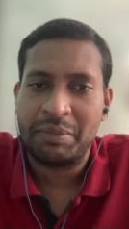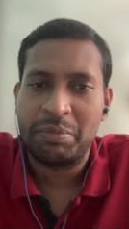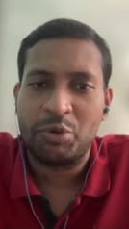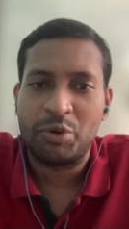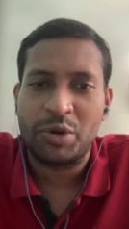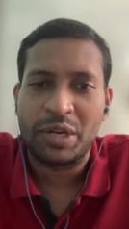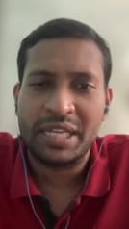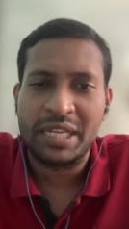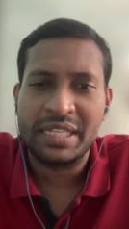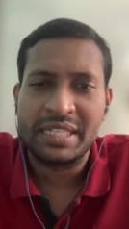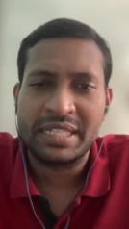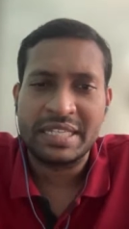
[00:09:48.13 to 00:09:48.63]

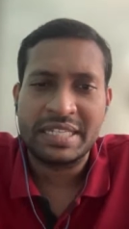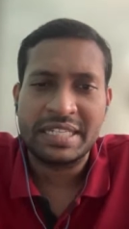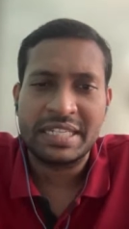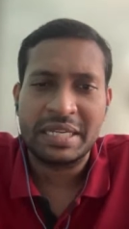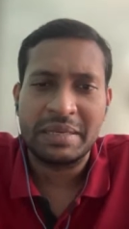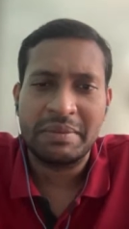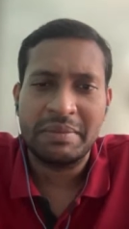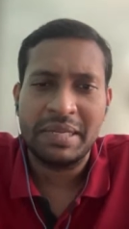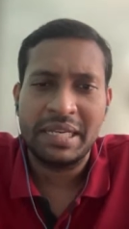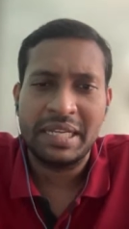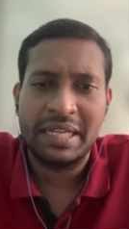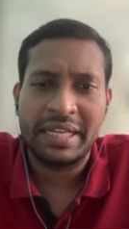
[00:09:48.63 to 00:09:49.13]
proteins are
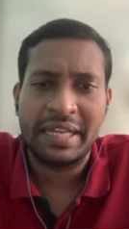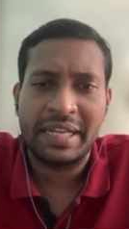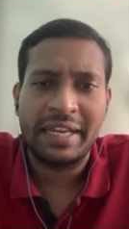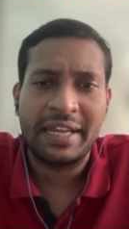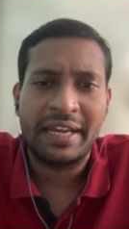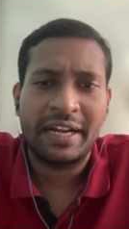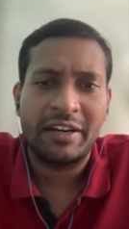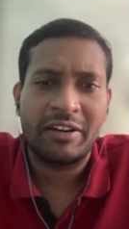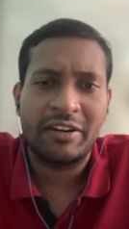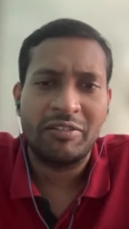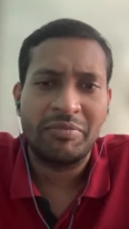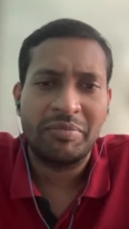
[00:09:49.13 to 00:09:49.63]
stable in any
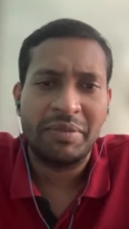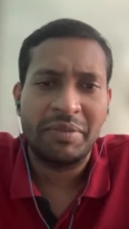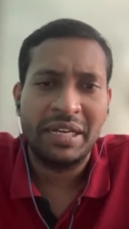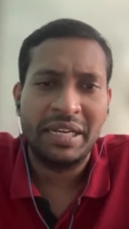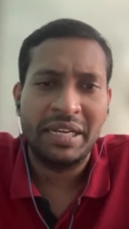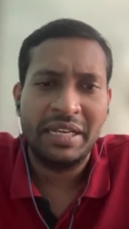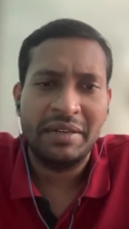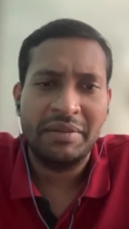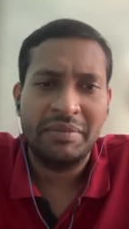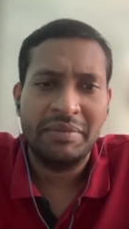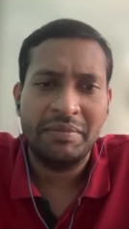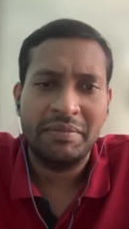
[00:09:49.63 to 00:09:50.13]
kind of
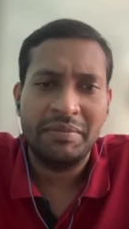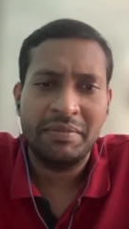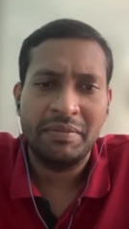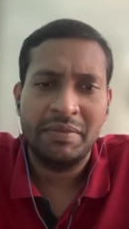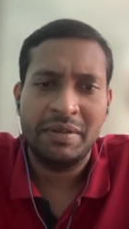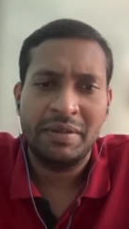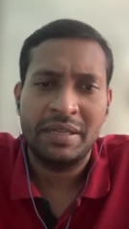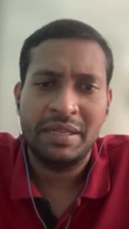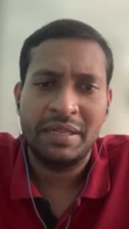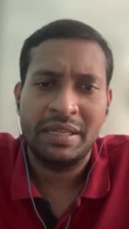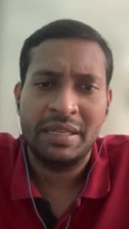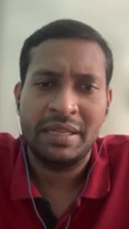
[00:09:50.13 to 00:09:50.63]
medium,
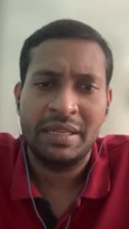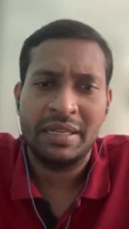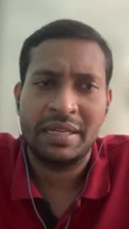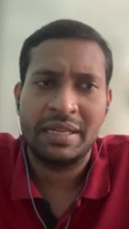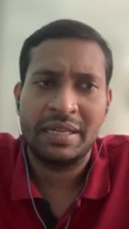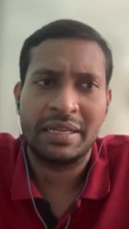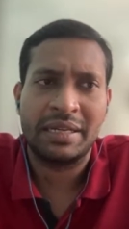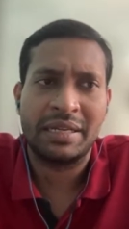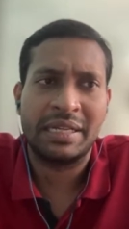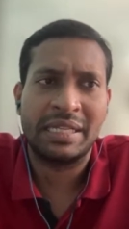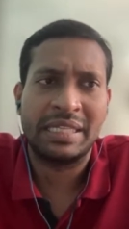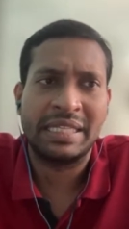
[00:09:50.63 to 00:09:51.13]

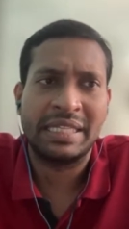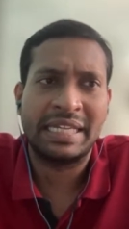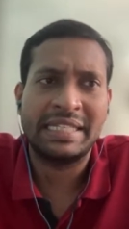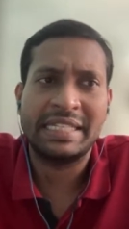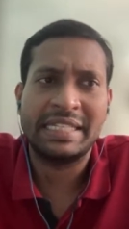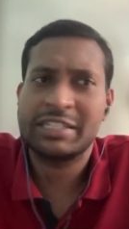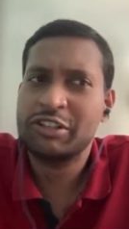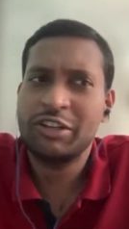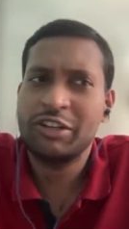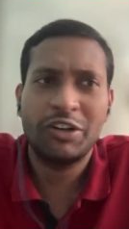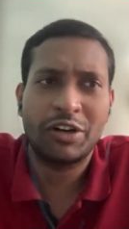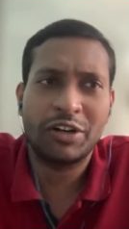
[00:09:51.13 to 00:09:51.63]
that's
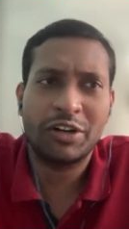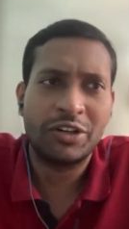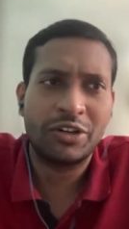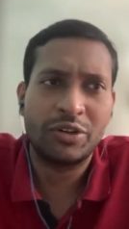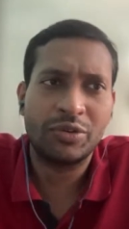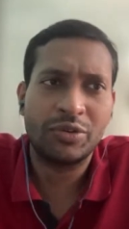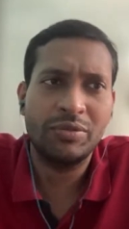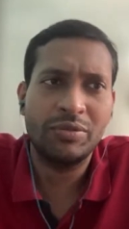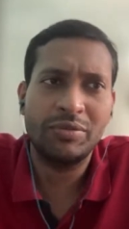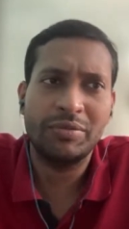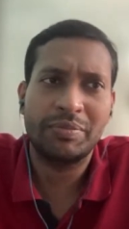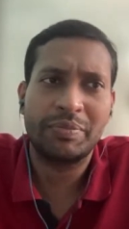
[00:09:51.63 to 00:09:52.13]
actually not
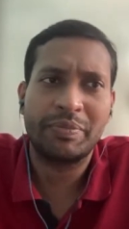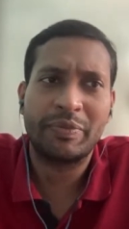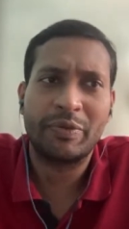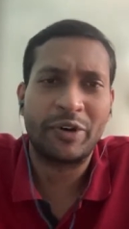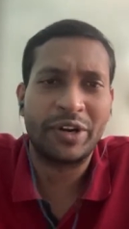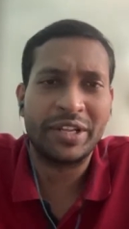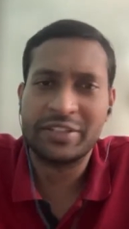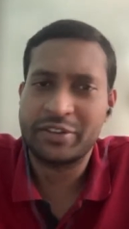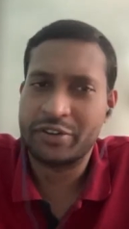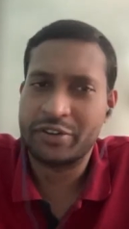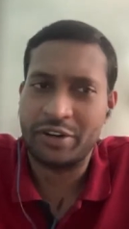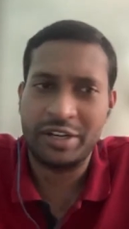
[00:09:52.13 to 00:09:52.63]
true.
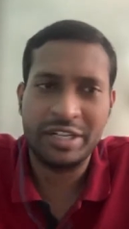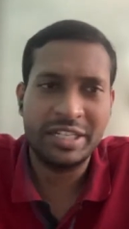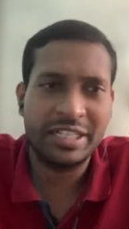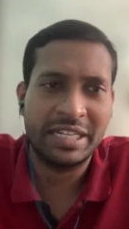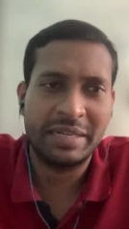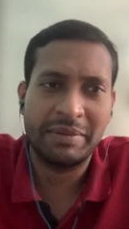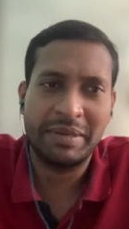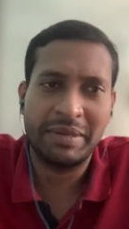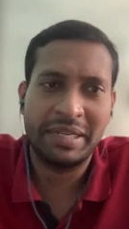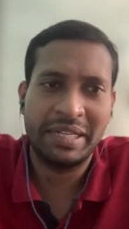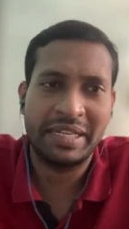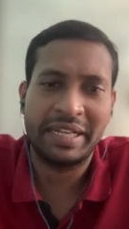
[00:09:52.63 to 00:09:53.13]
Proteins are not
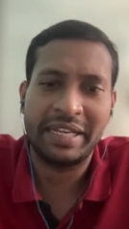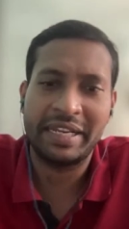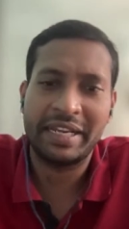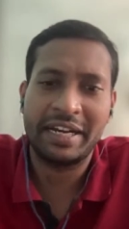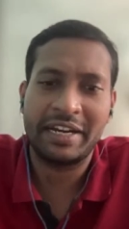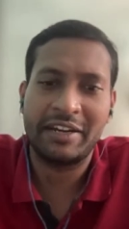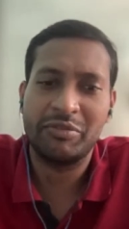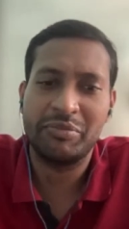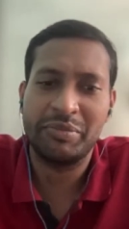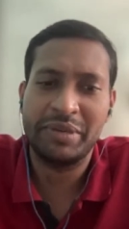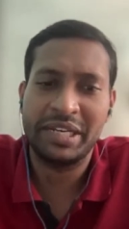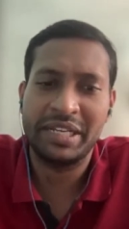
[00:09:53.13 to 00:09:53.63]
stable in any
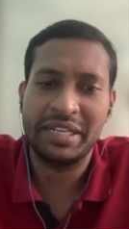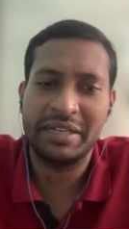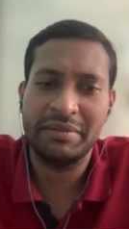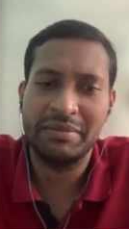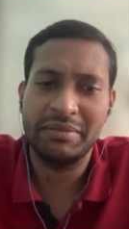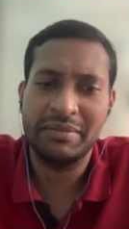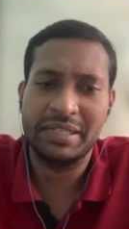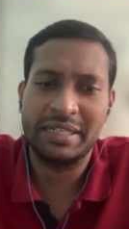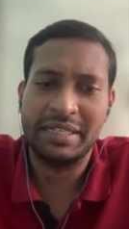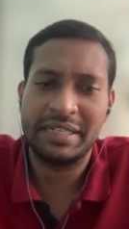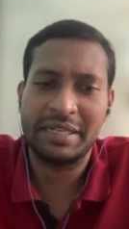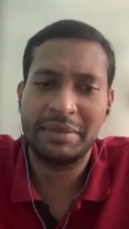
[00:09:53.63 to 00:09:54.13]
kind of
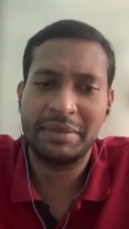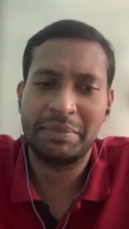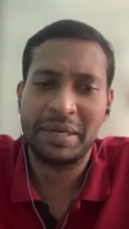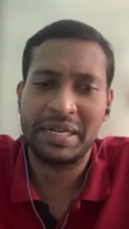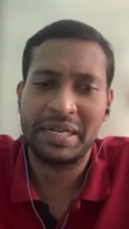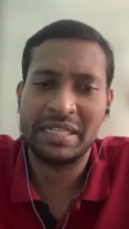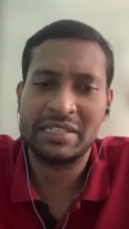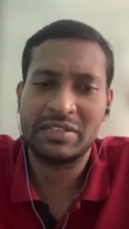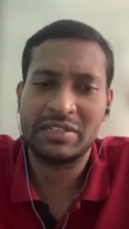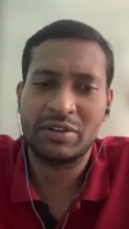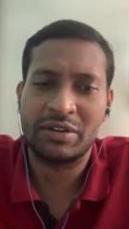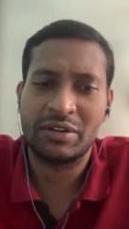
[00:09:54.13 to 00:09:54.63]
medium. It
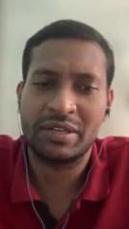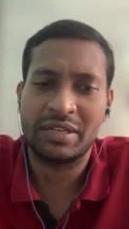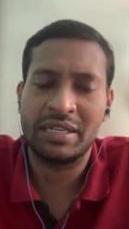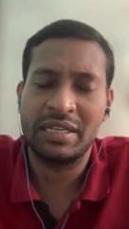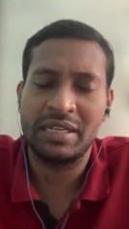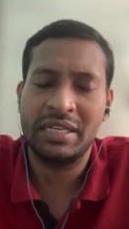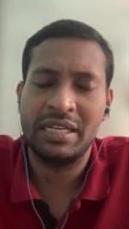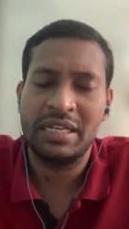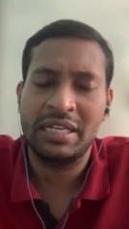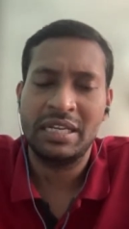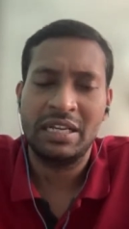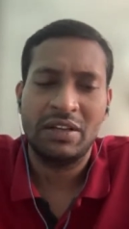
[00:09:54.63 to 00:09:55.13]
depends on
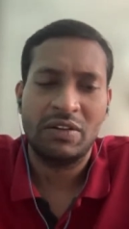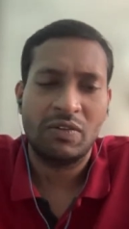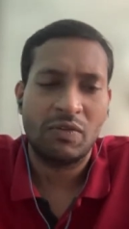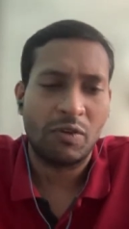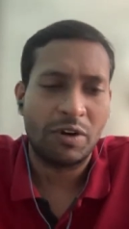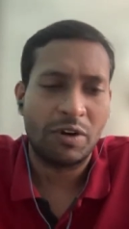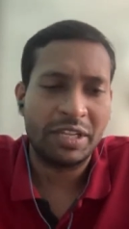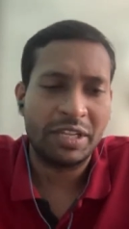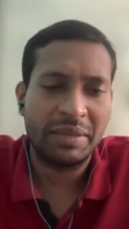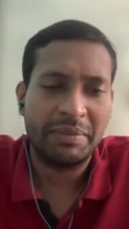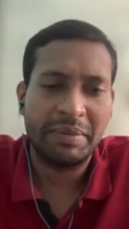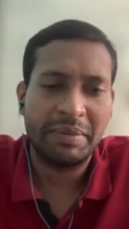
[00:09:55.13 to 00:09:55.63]

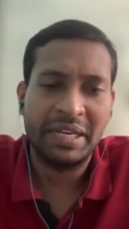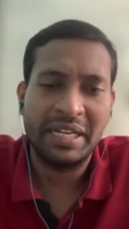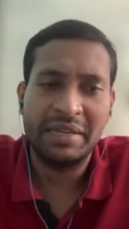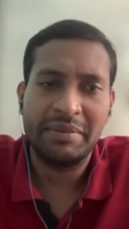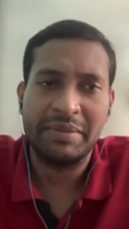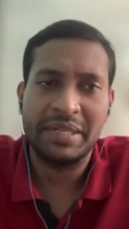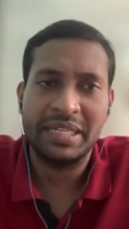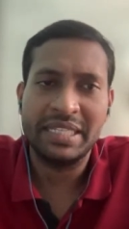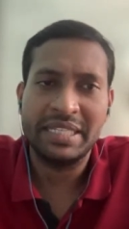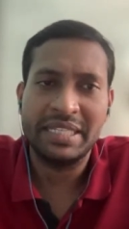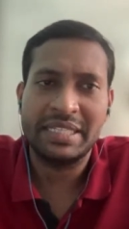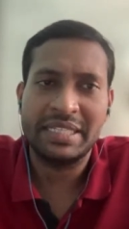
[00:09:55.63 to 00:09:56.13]
what the
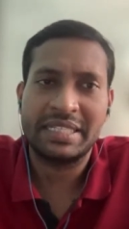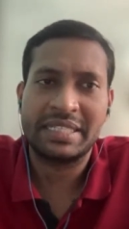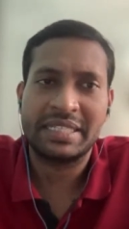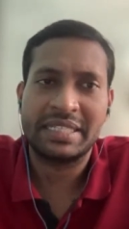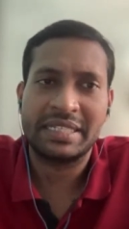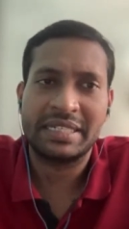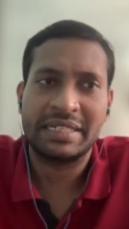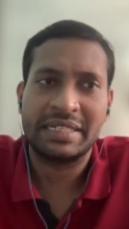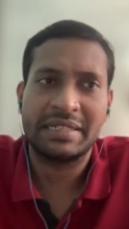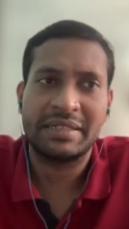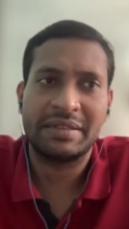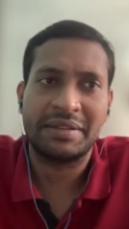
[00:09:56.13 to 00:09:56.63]
medium is.
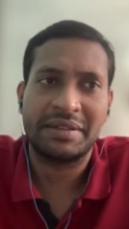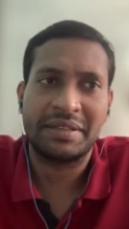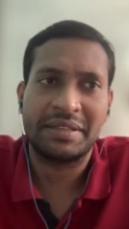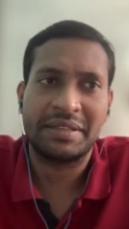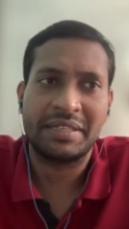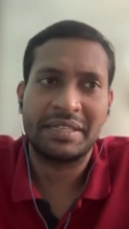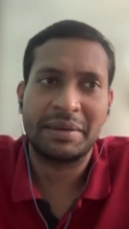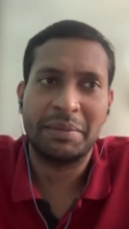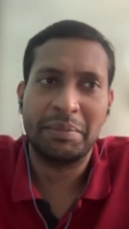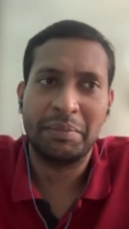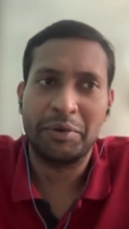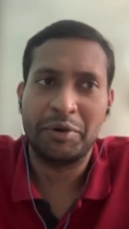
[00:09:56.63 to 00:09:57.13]

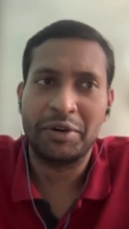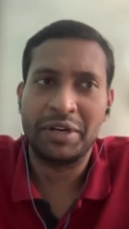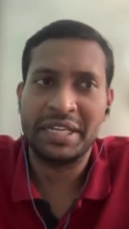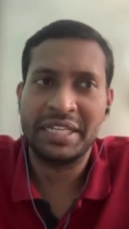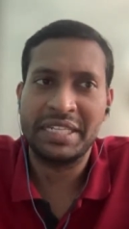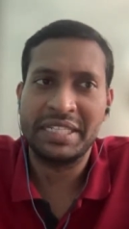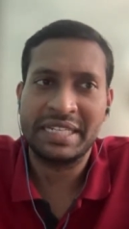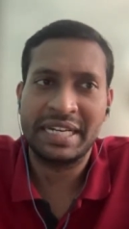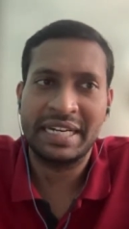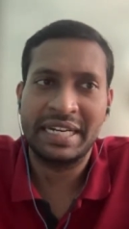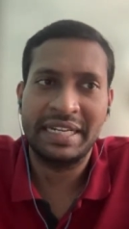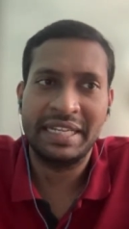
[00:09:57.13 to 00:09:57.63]
Some
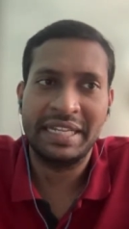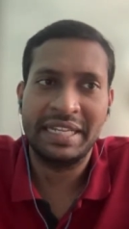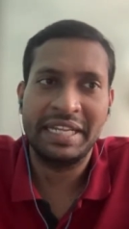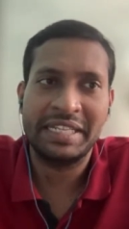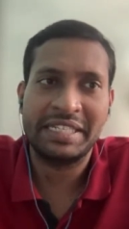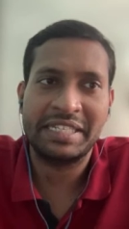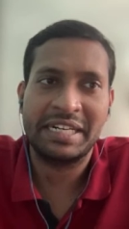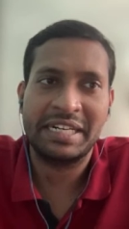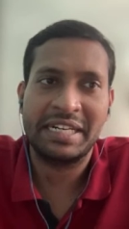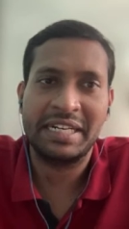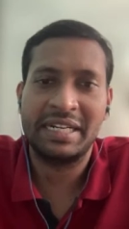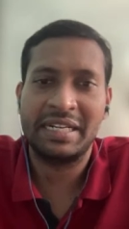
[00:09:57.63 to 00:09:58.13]
proteins get
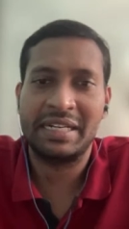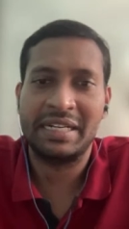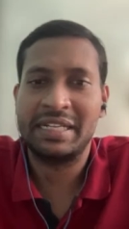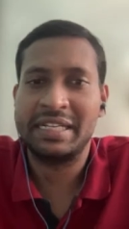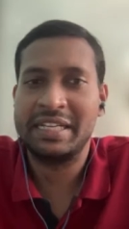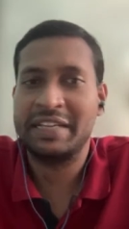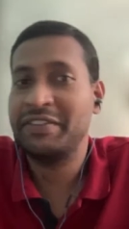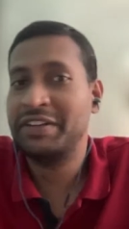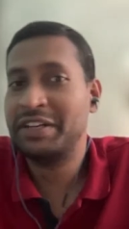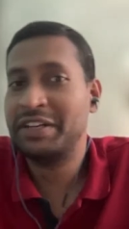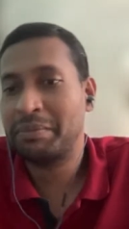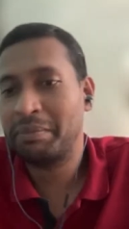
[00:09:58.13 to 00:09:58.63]
denatured
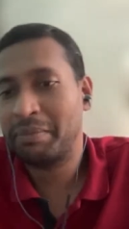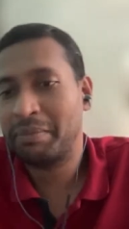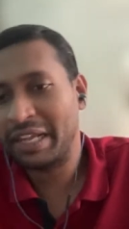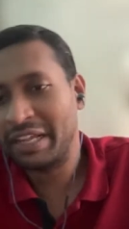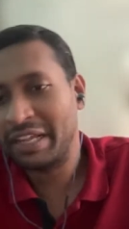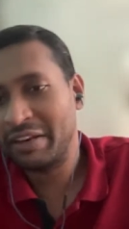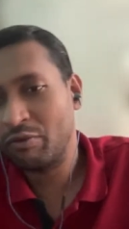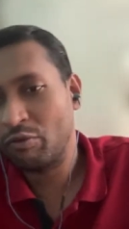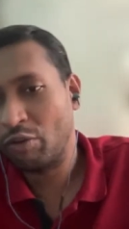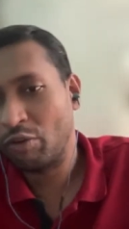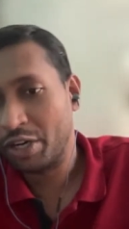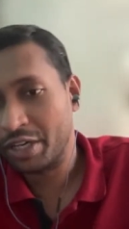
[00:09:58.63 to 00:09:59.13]
even in
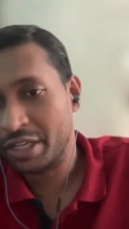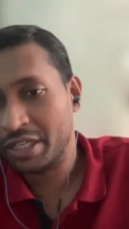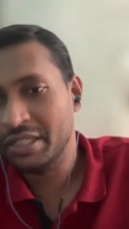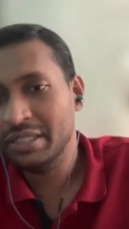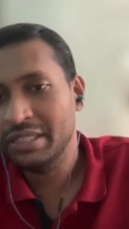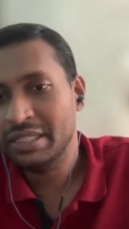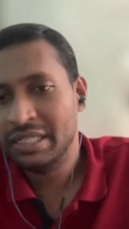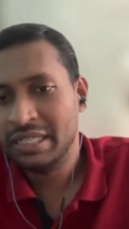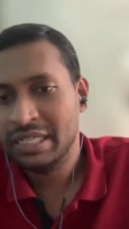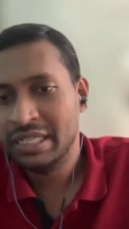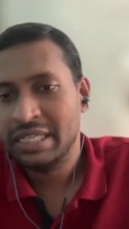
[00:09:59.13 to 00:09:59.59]
plain water.